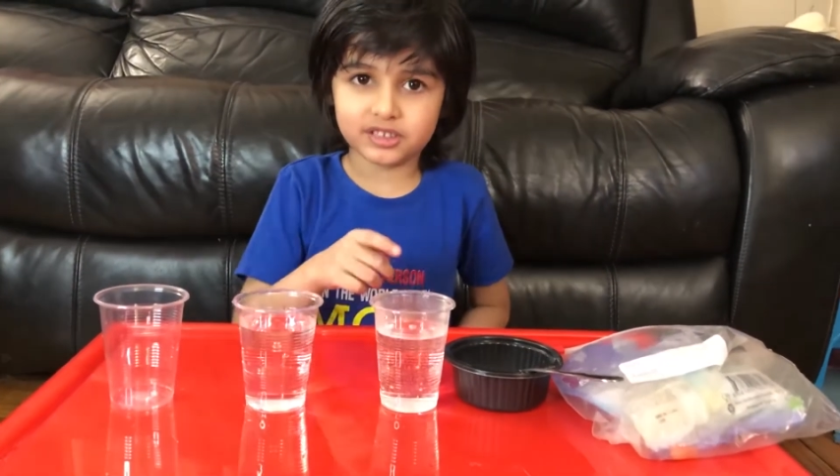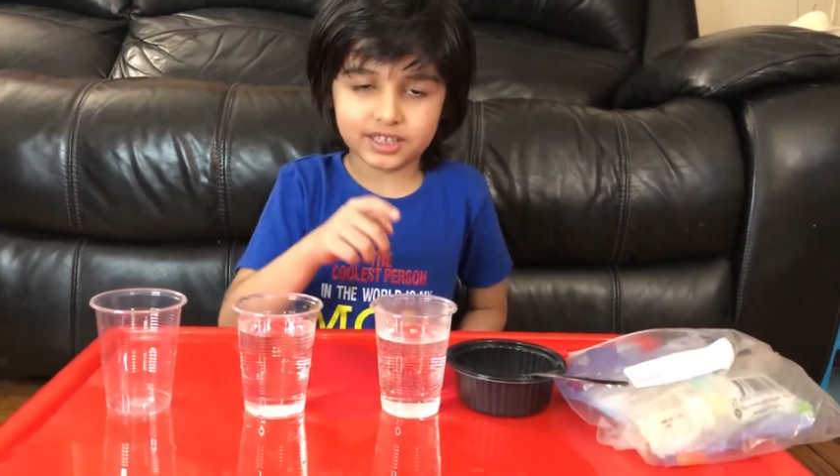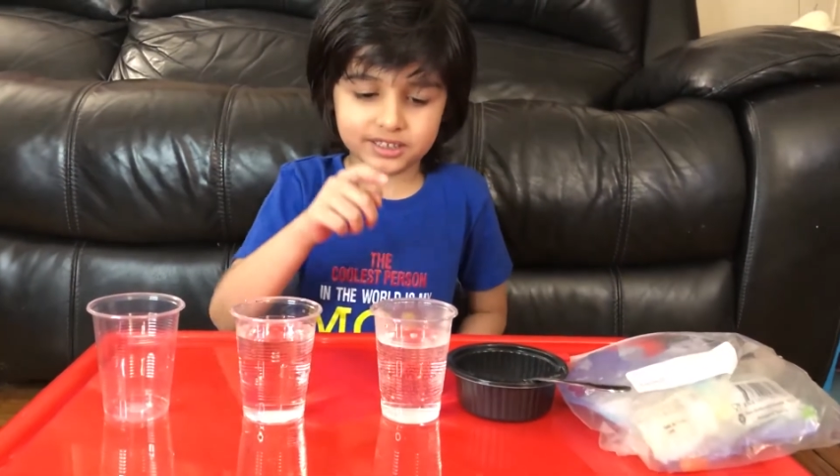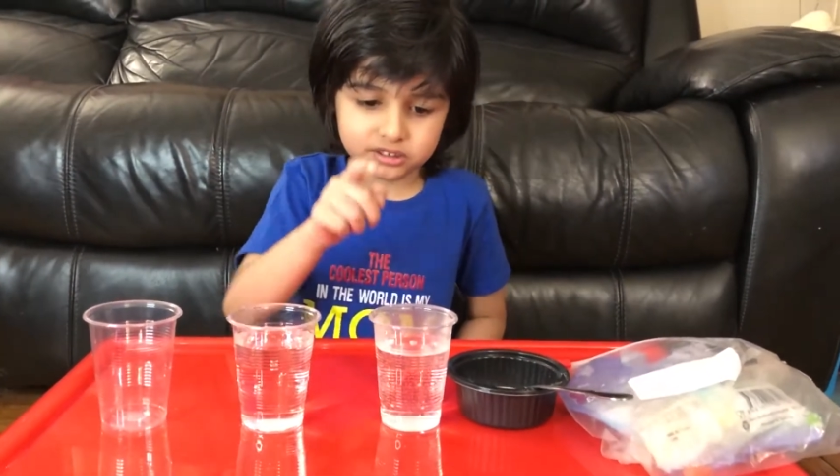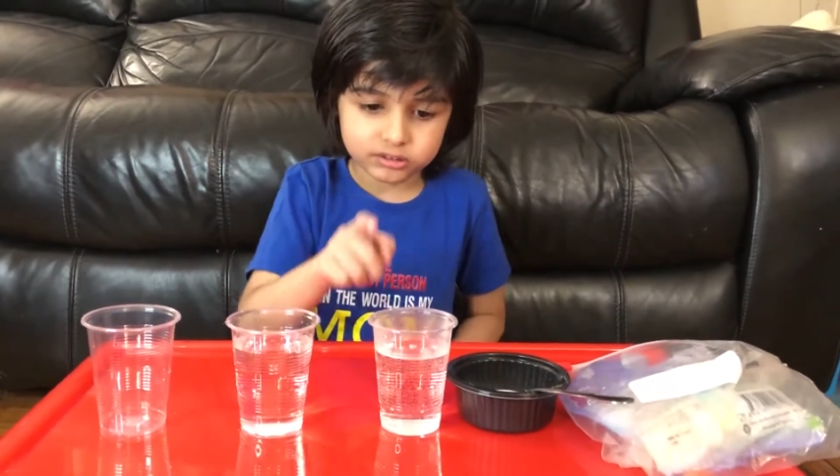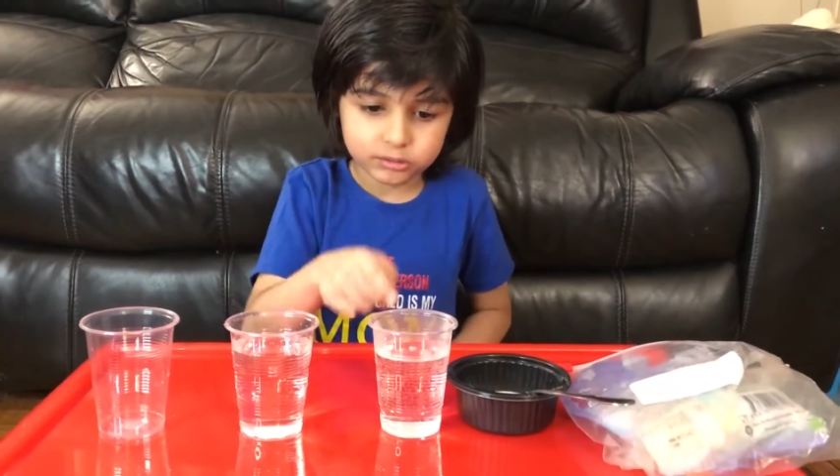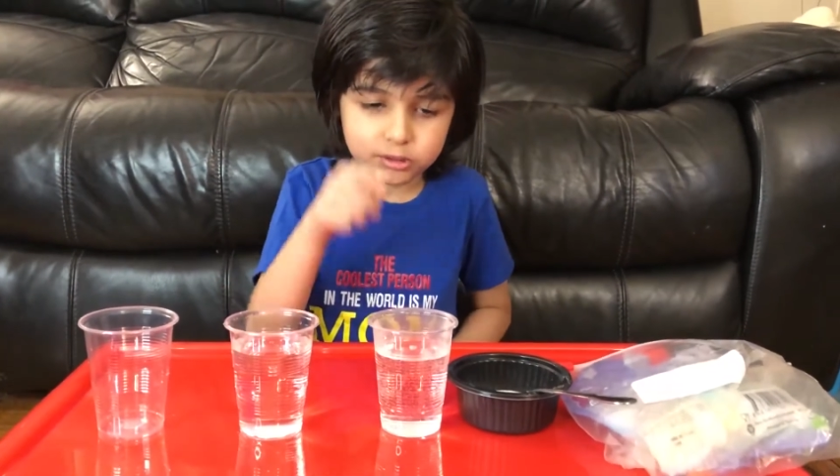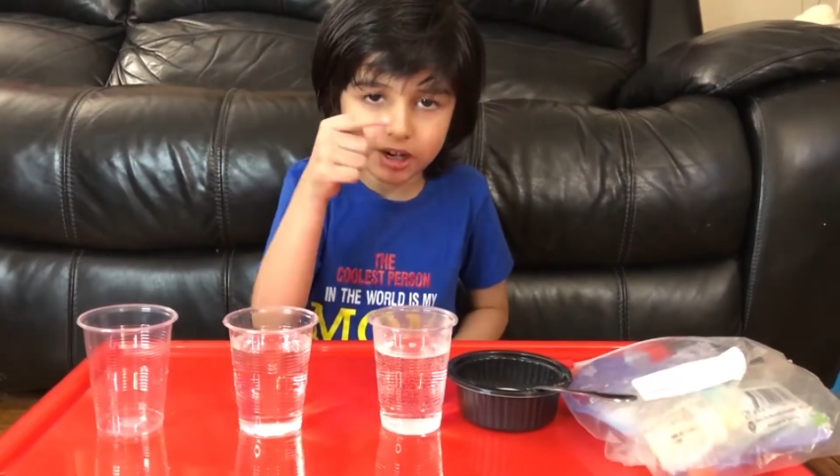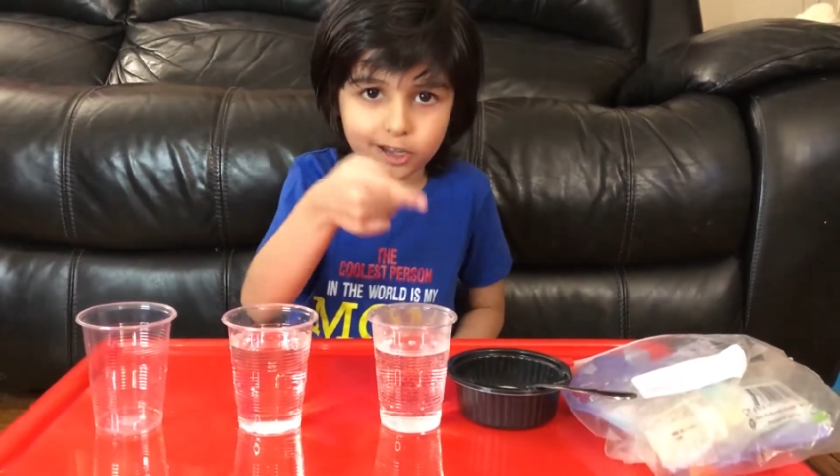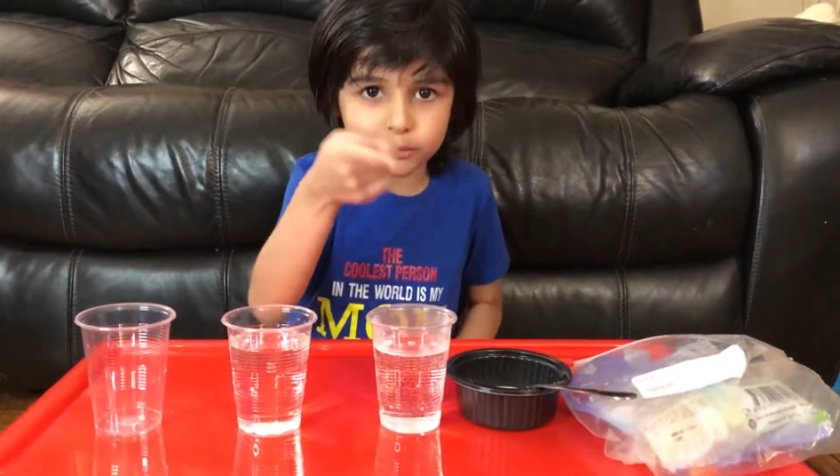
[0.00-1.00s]
daddies to
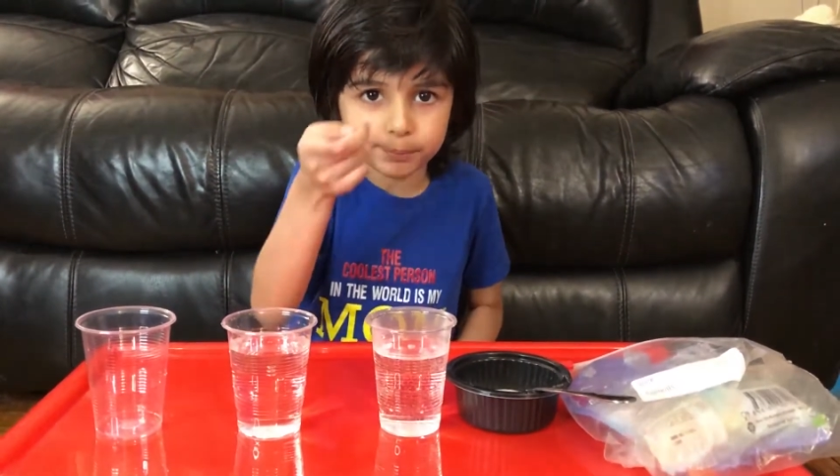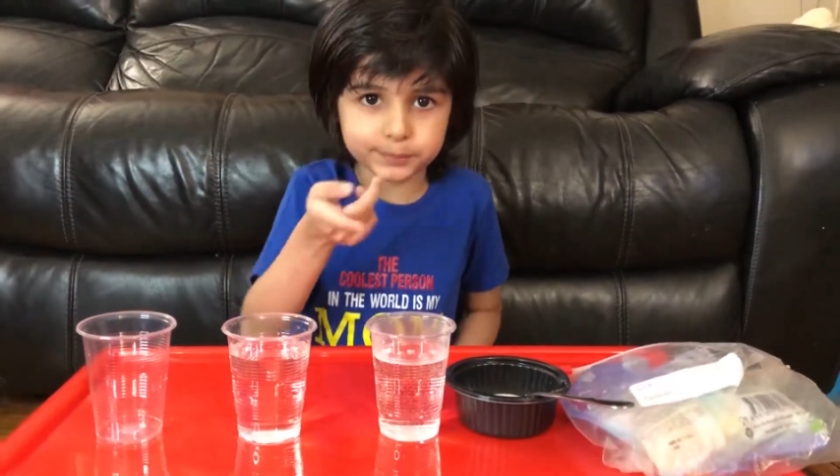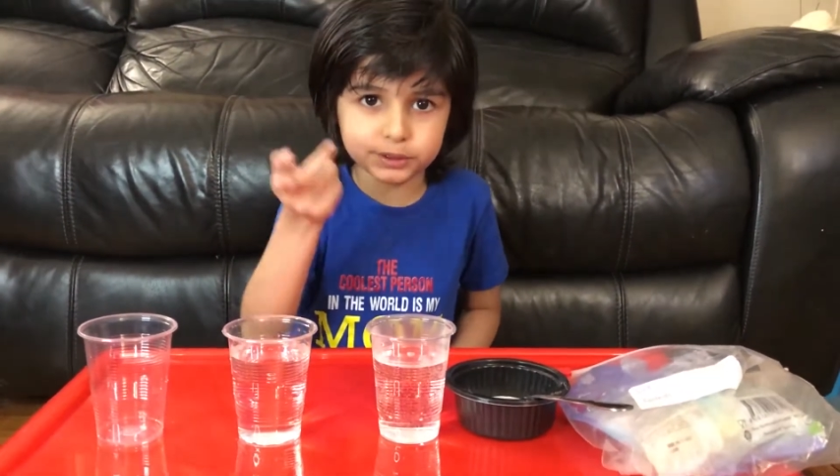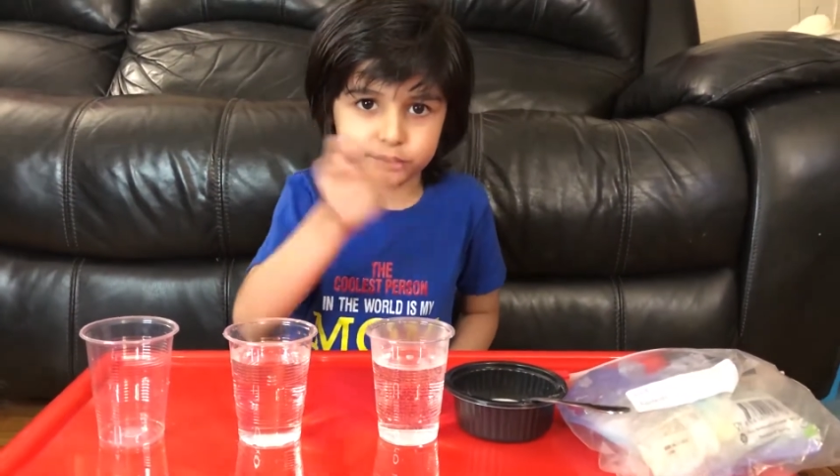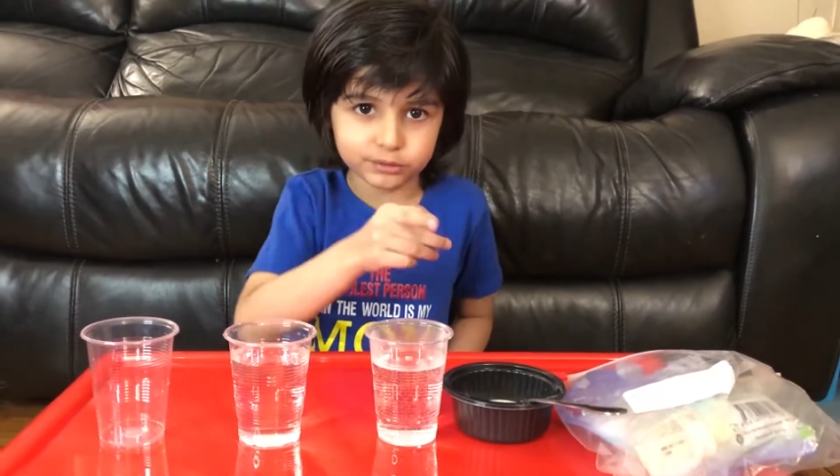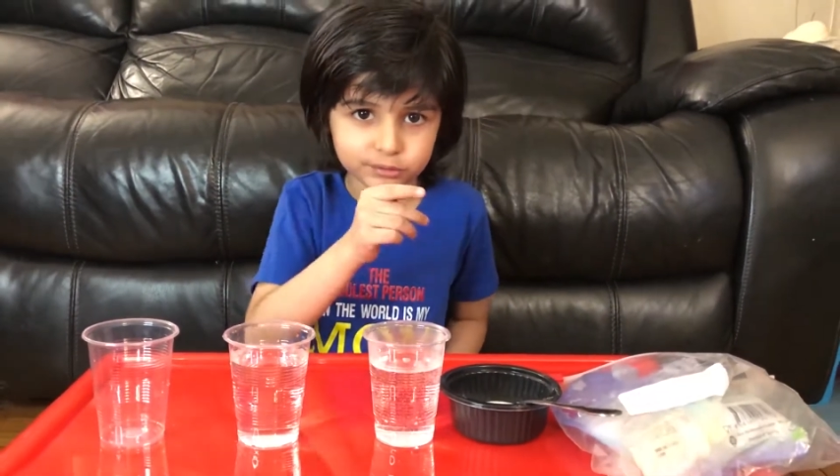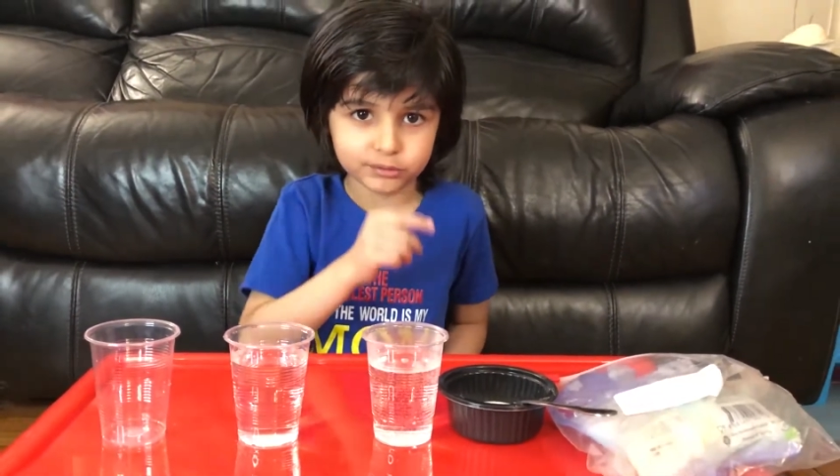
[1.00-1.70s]
help you.